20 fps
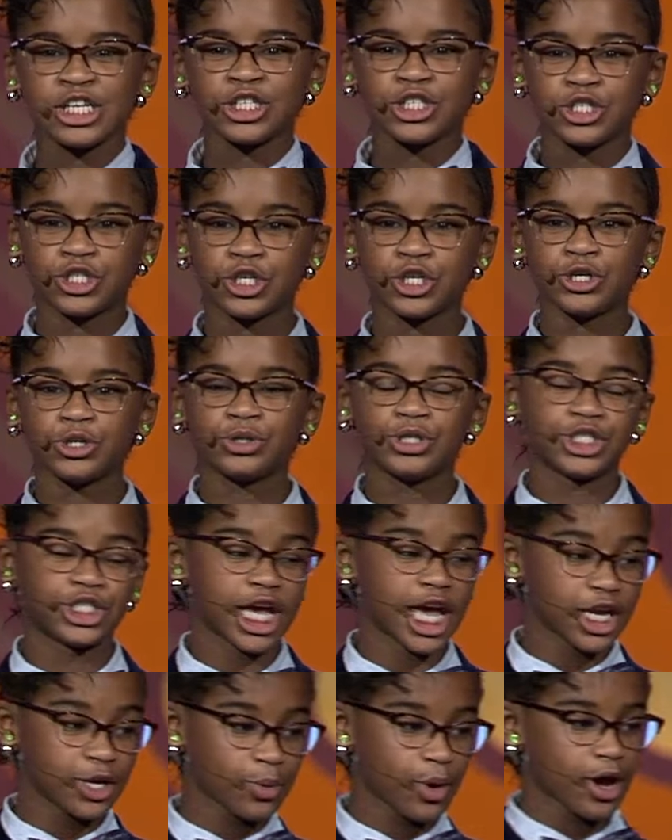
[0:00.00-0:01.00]
to
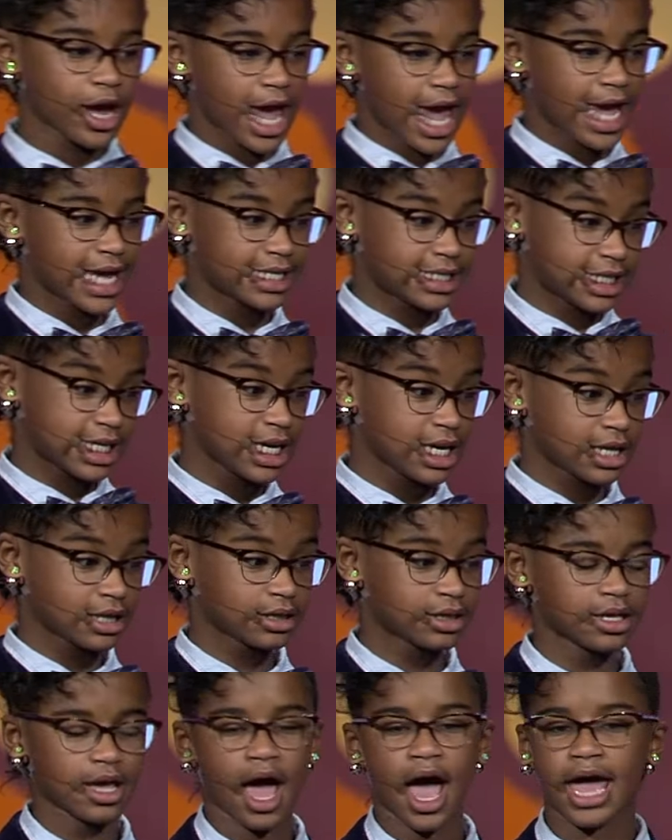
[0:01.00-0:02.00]
January
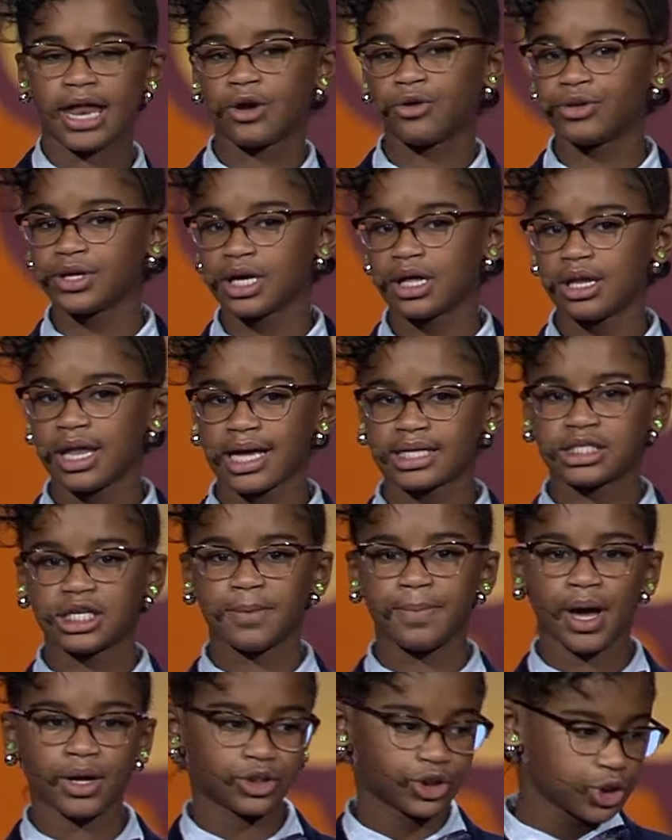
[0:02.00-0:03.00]
18th, I had only collected
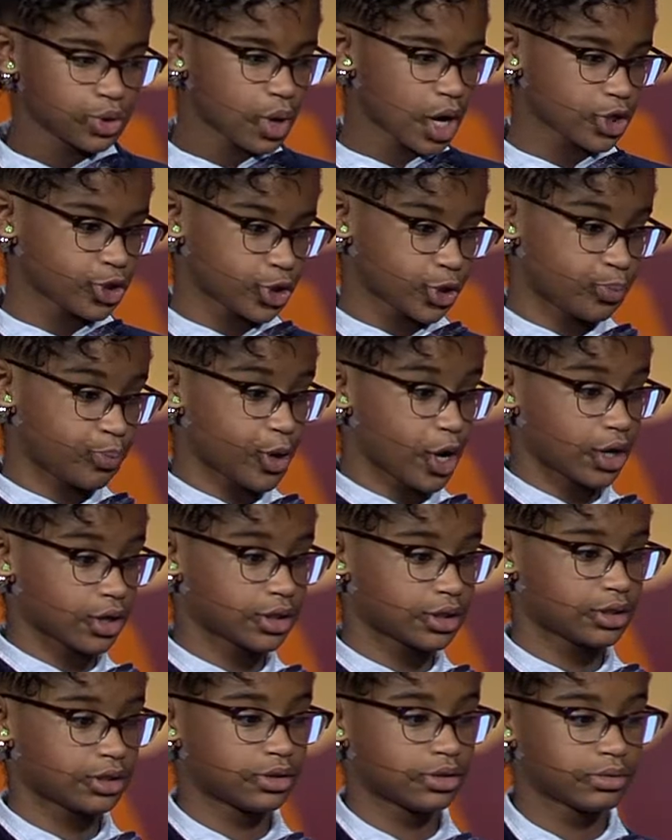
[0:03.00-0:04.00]
about 200
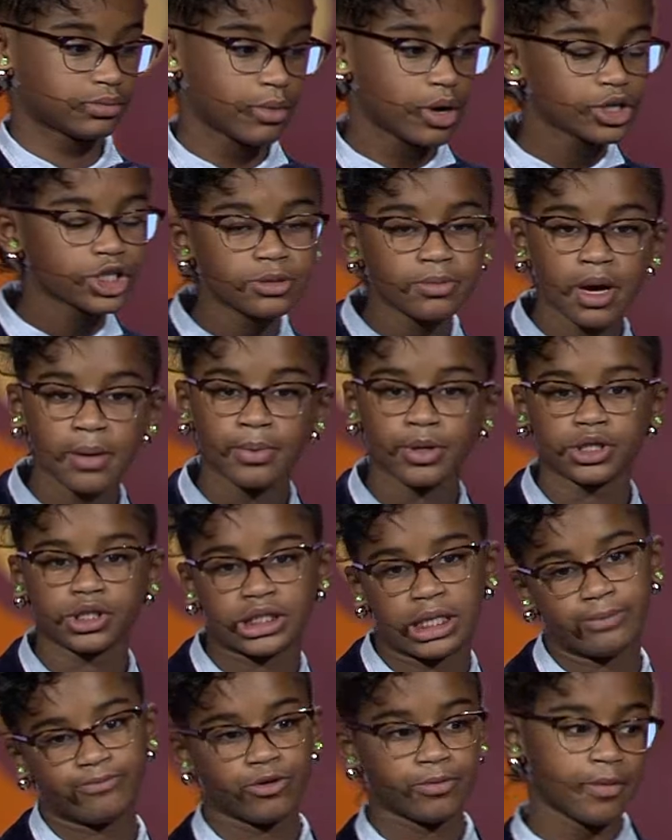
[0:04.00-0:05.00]
books. Most of my books
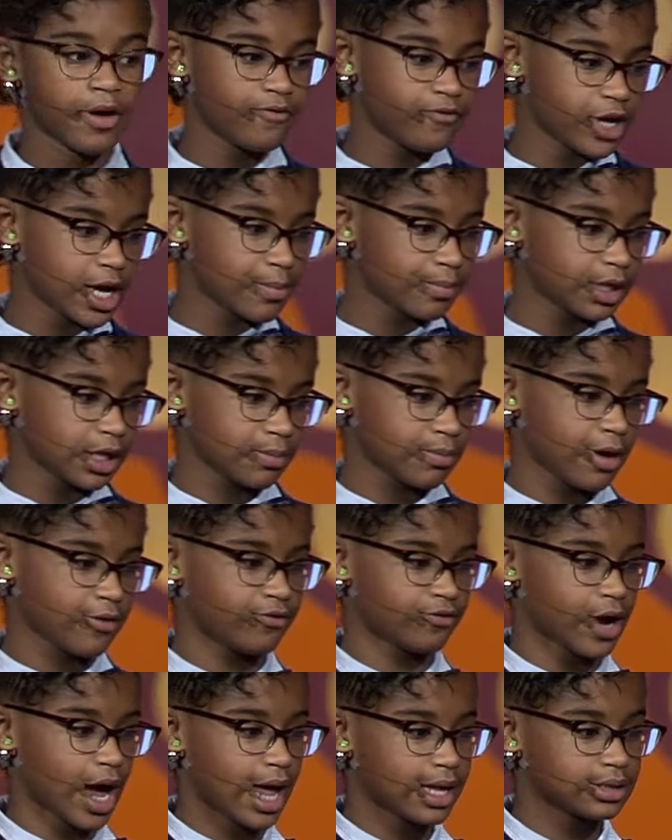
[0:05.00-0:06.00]
came from my family and my
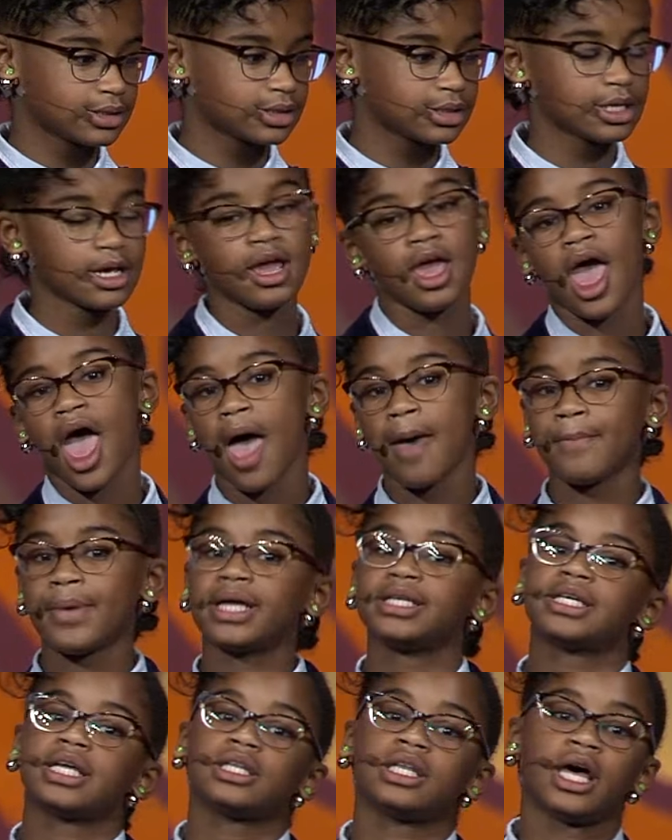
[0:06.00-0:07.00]
friends, and my
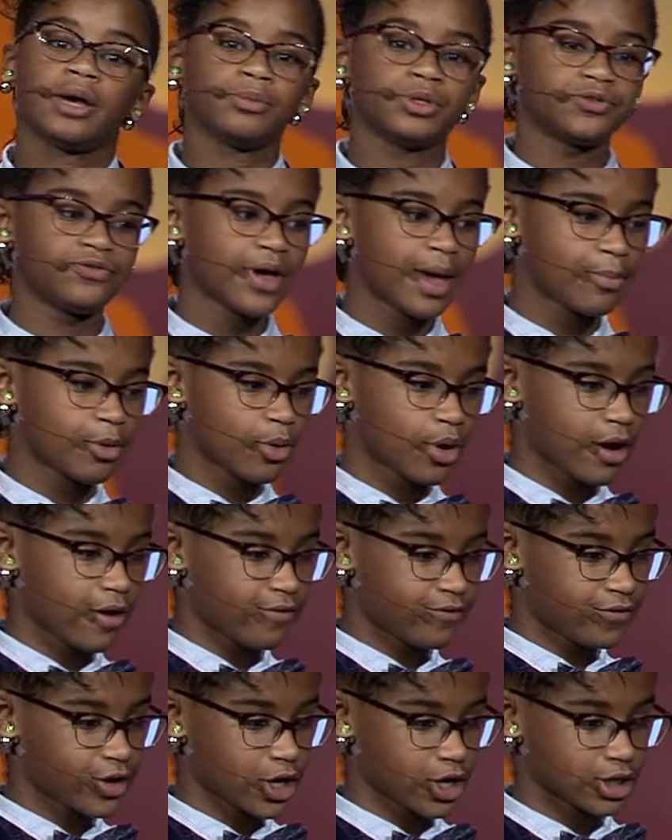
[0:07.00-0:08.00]
deadline was February
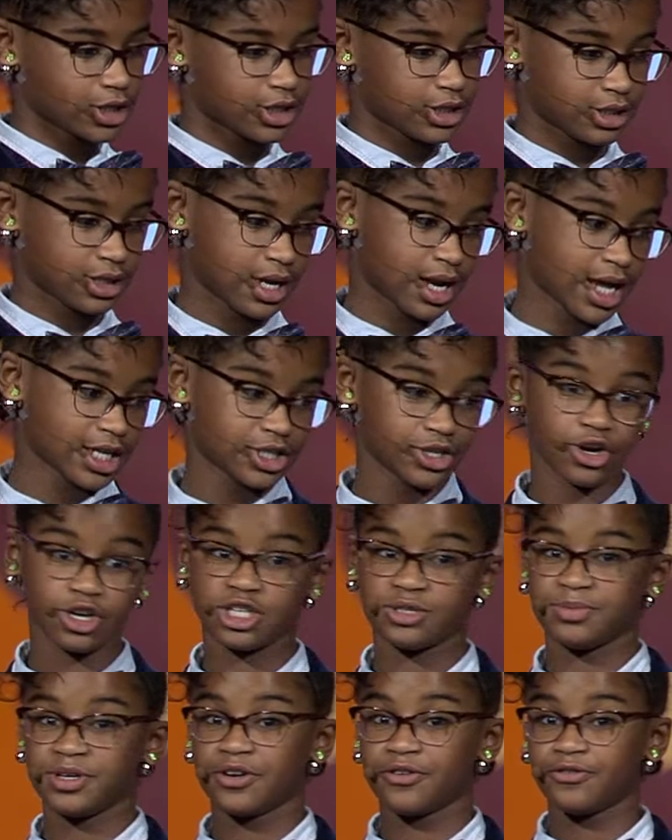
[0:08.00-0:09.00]
1st, and I started
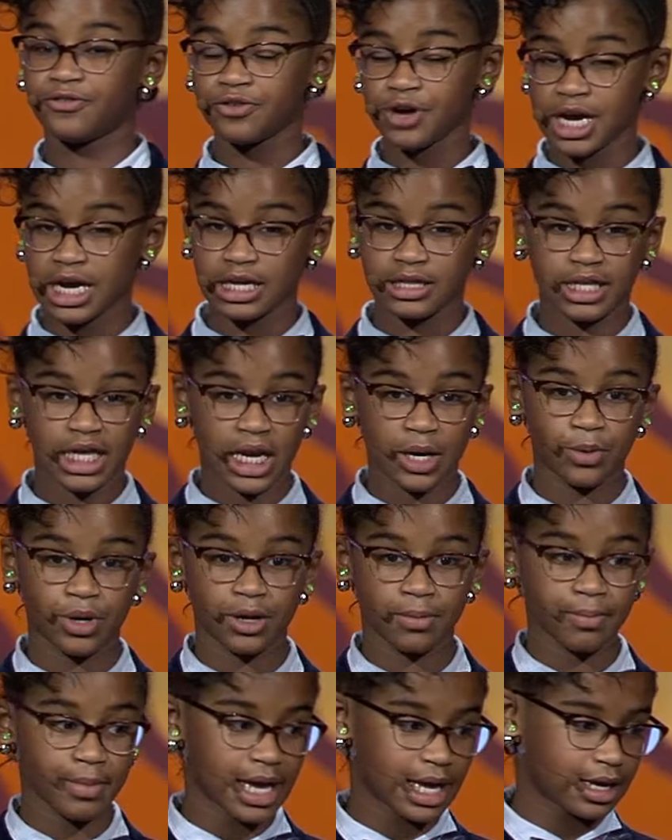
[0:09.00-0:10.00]
to be afraid that I
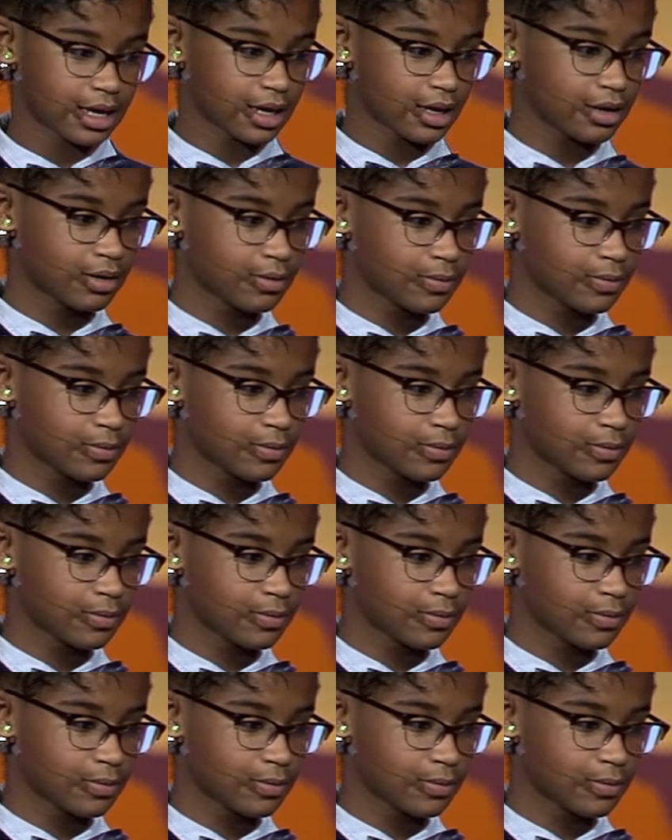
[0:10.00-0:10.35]
wouldn't make it.